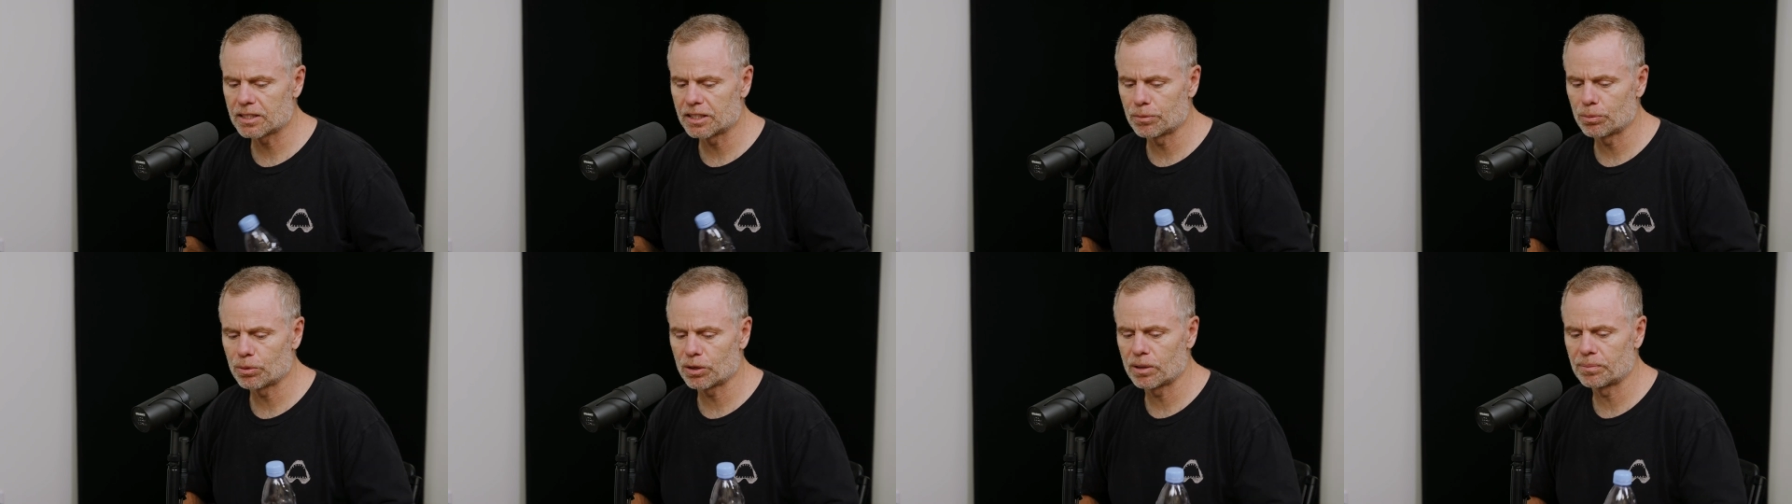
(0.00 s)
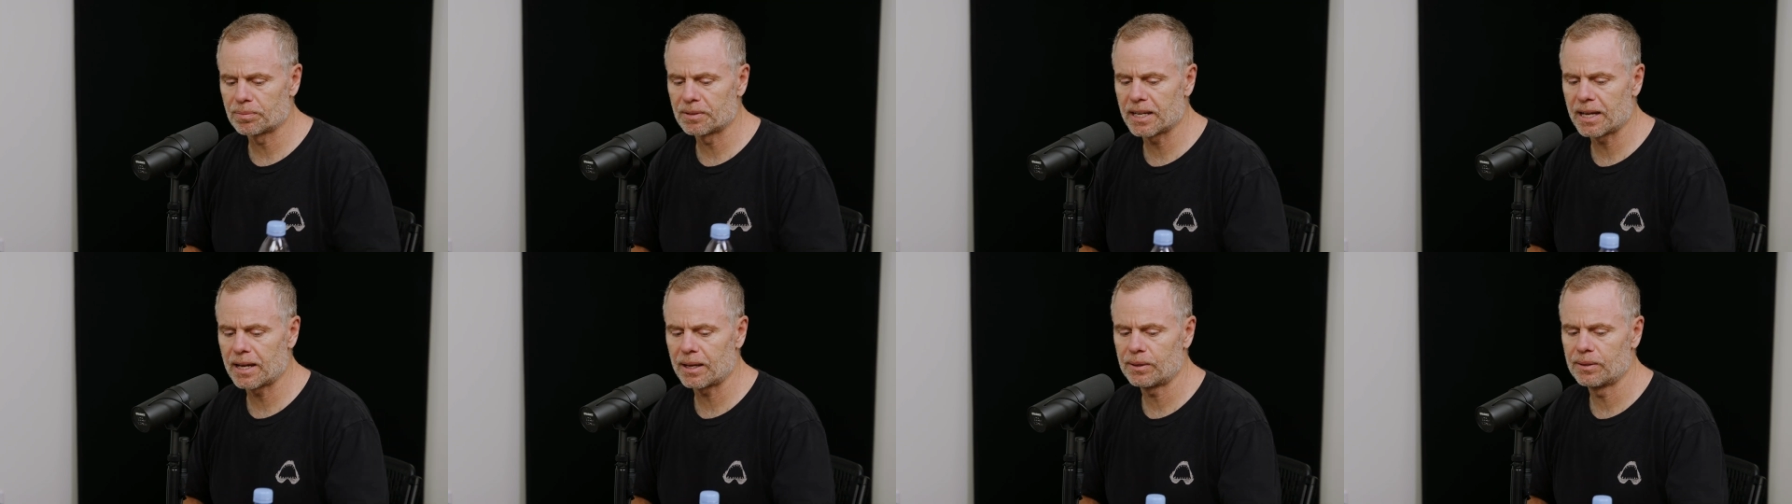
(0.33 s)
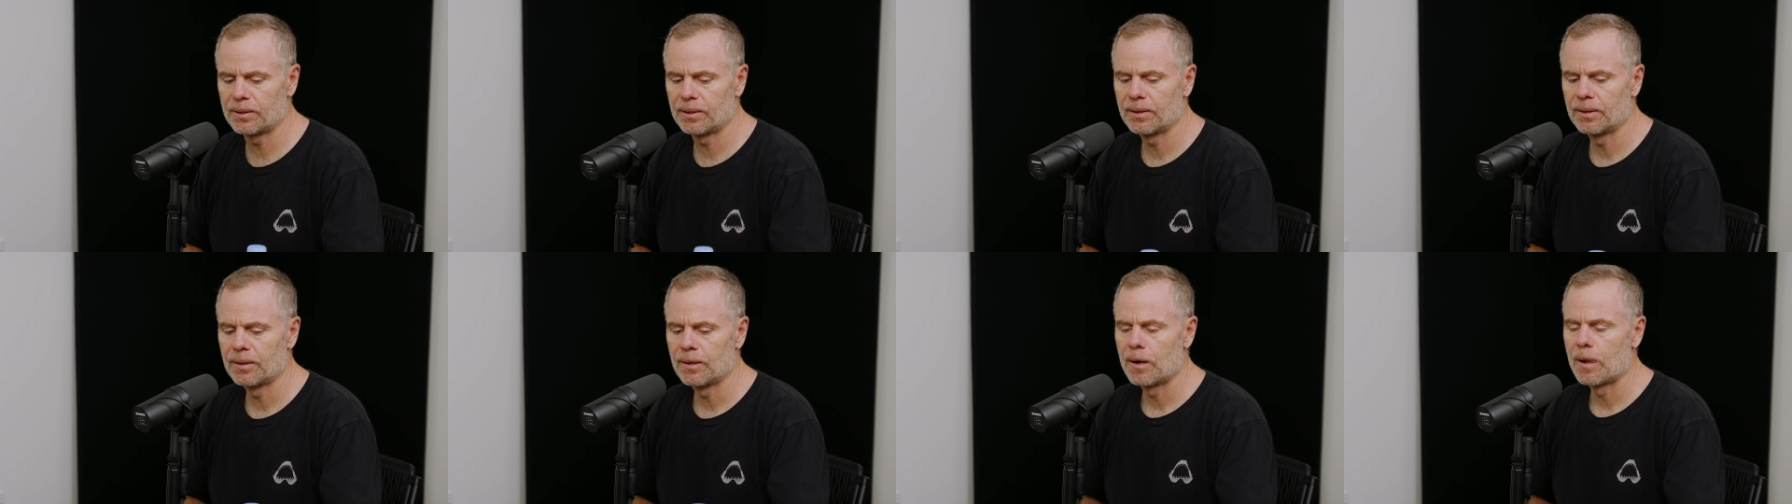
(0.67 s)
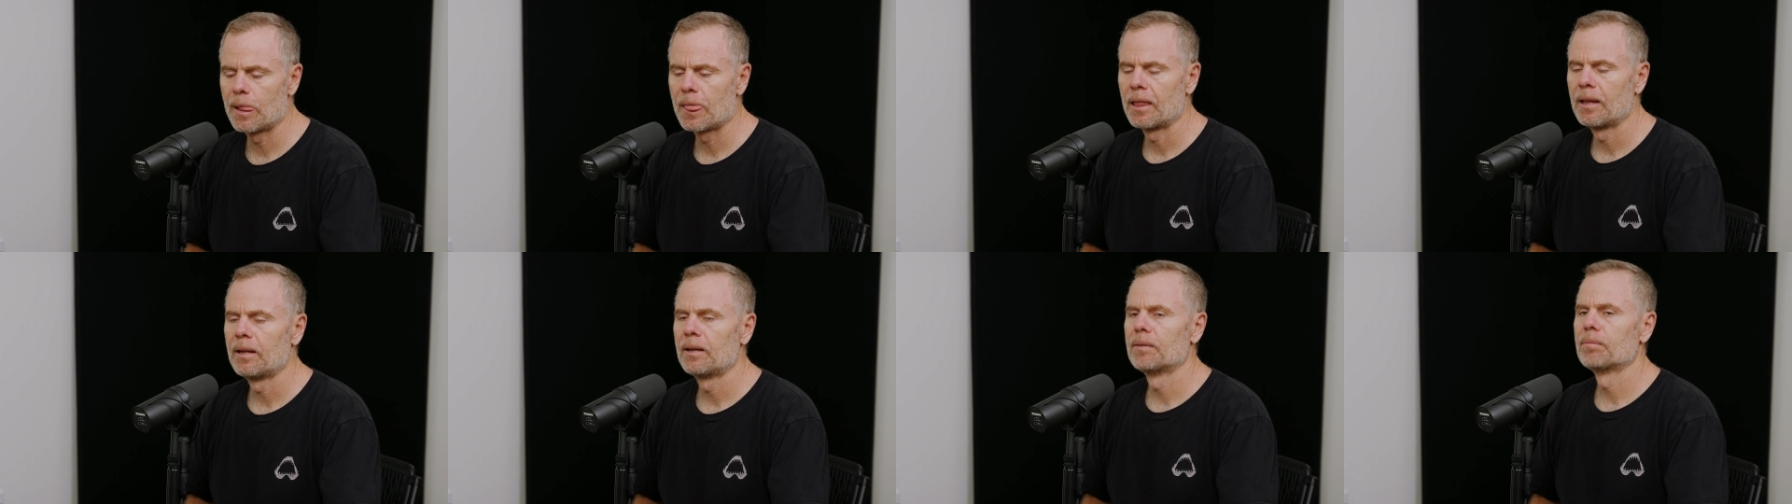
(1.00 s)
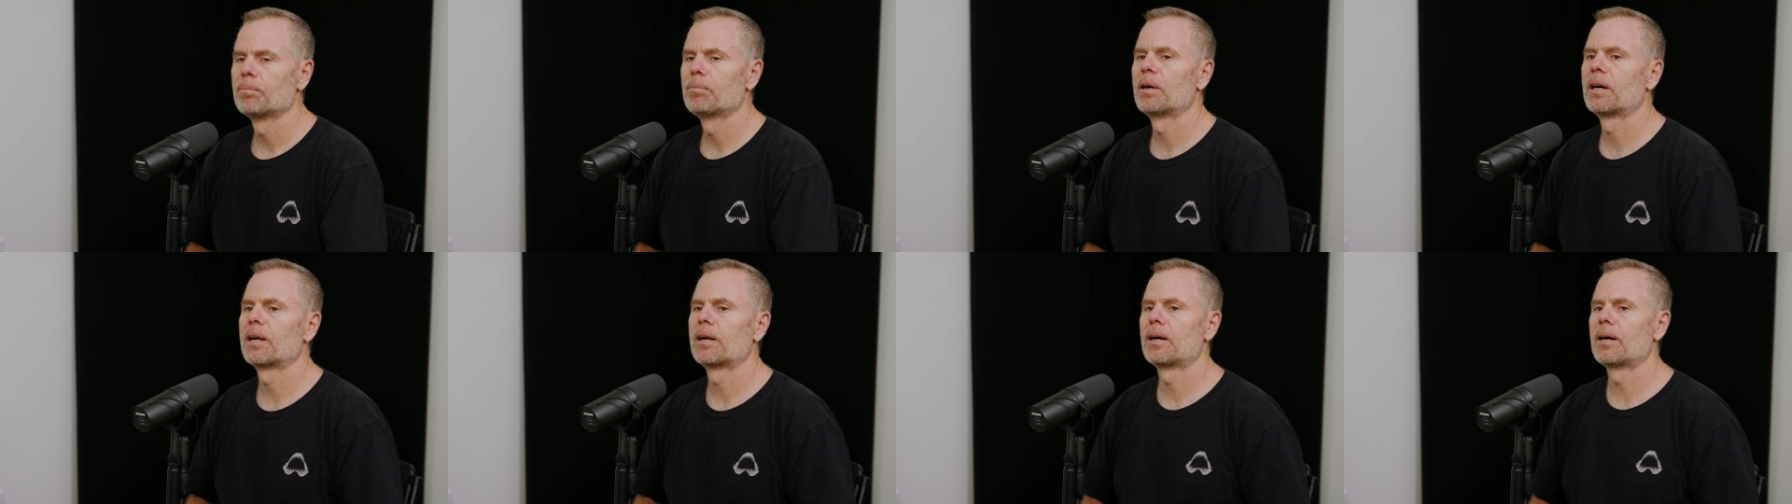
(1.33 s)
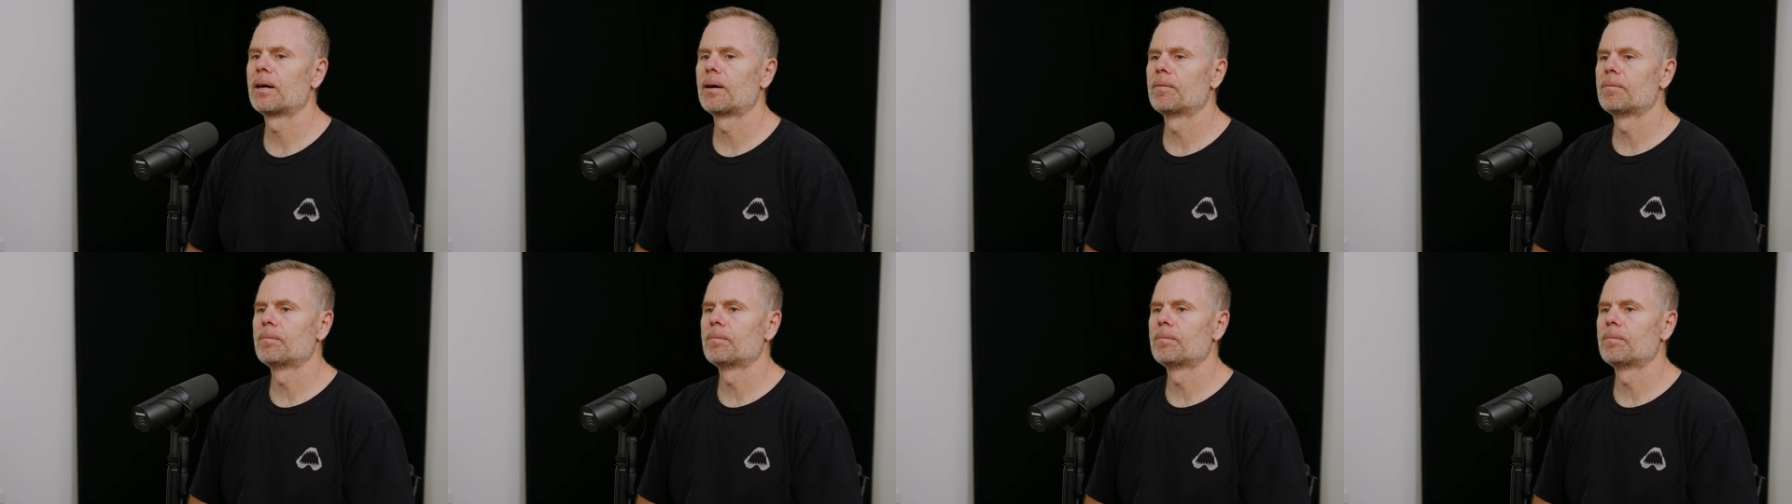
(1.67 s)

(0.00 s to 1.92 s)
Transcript: sleep when I'm dead. But